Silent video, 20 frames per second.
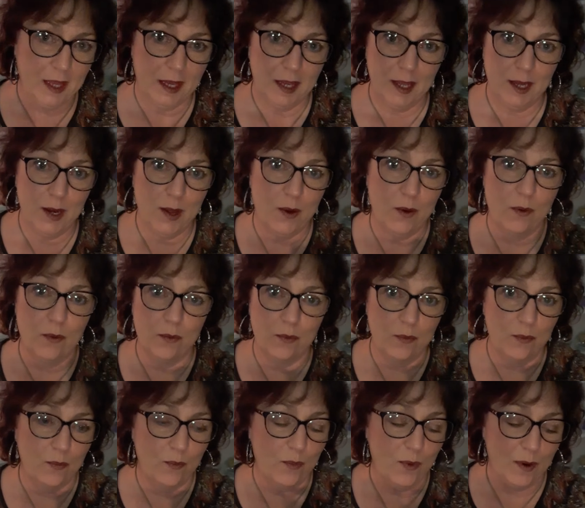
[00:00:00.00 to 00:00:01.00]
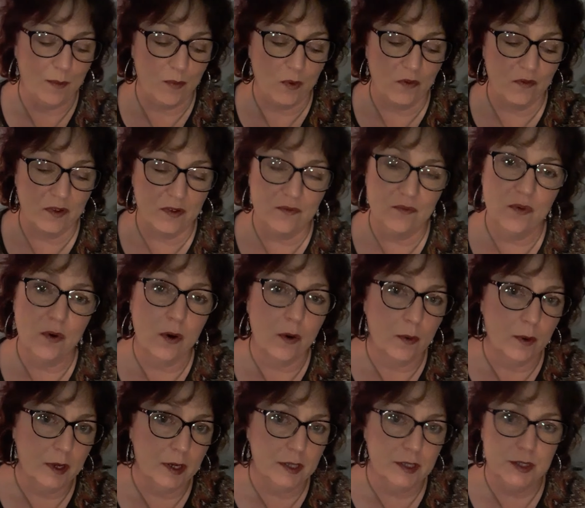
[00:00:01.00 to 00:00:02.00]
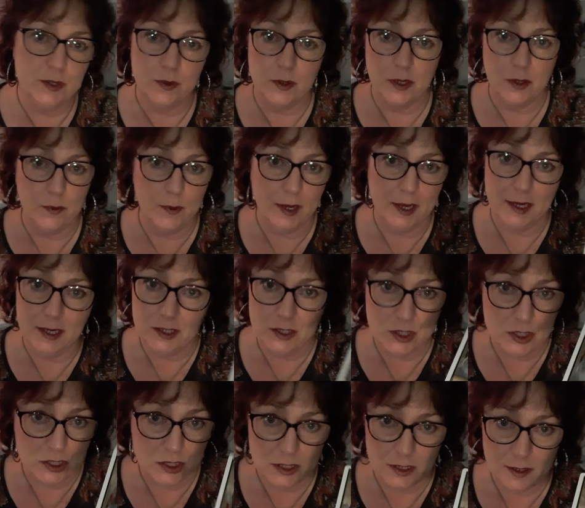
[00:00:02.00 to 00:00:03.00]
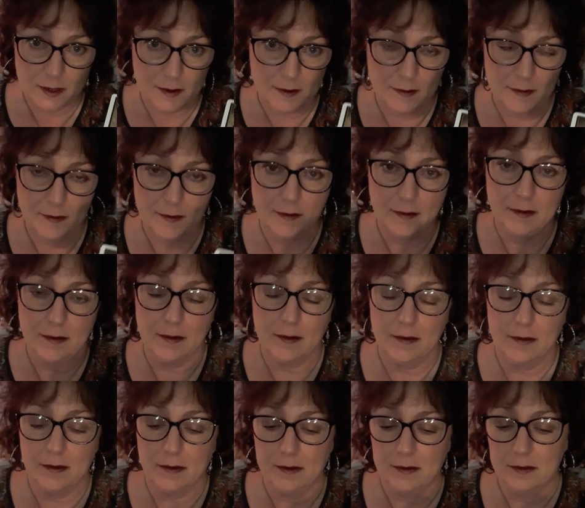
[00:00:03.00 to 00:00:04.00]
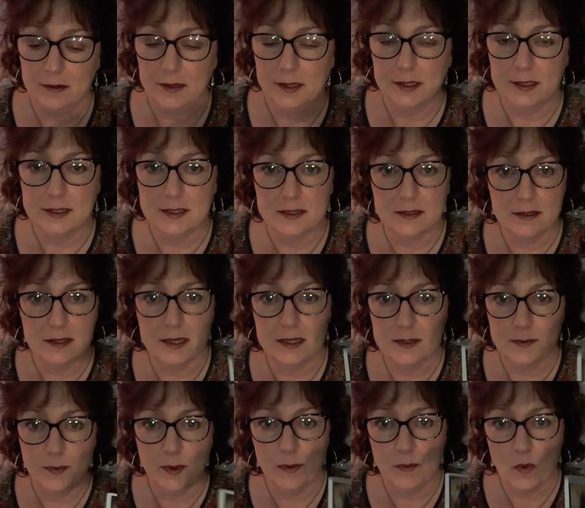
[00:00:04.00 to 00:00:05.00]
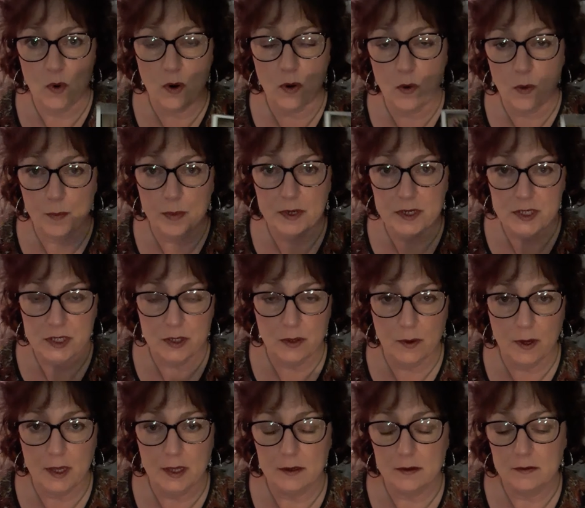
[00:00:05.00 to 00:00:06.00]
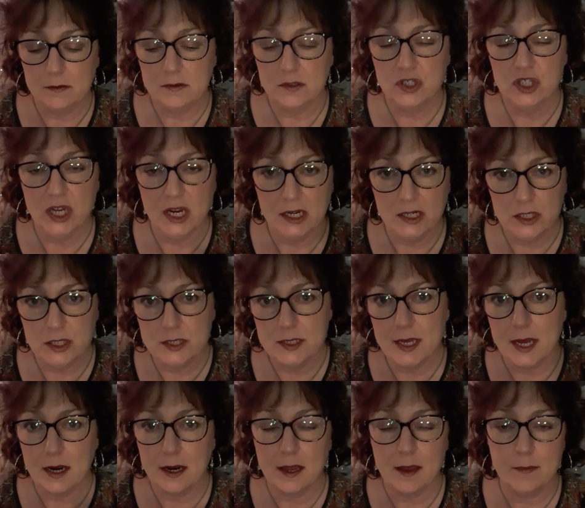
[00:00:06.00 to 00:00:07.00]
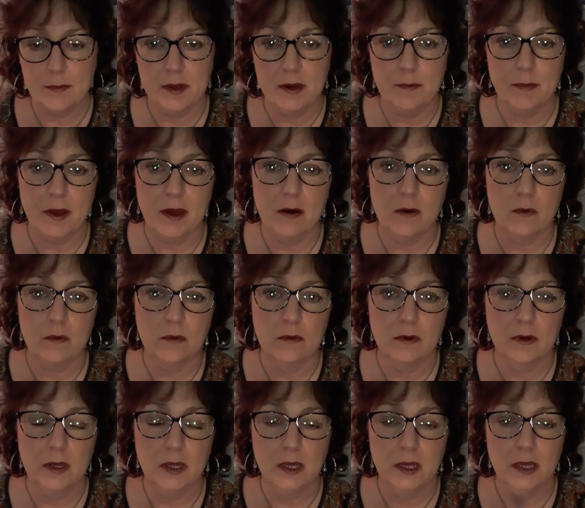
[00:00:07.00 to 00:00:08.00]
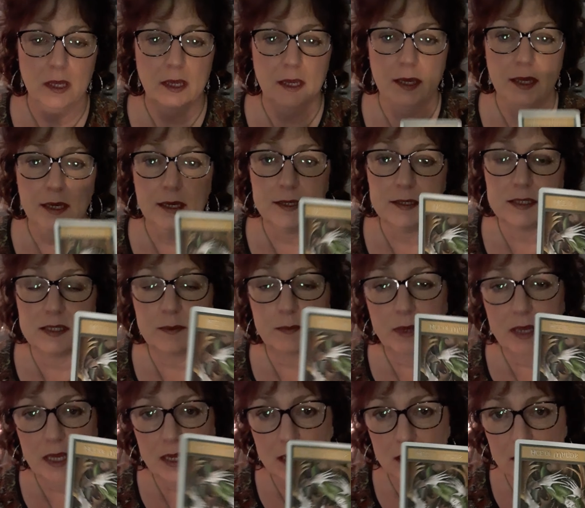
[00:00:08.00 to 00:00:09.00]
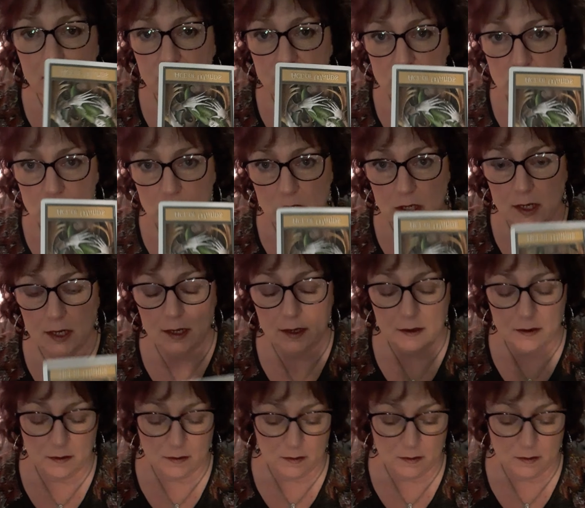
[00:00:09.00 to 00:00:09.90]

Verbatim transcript: you know, we're moving forward into a new age. Let's, let's be more open to it. Changes are coming about. It is the beginning of a journey.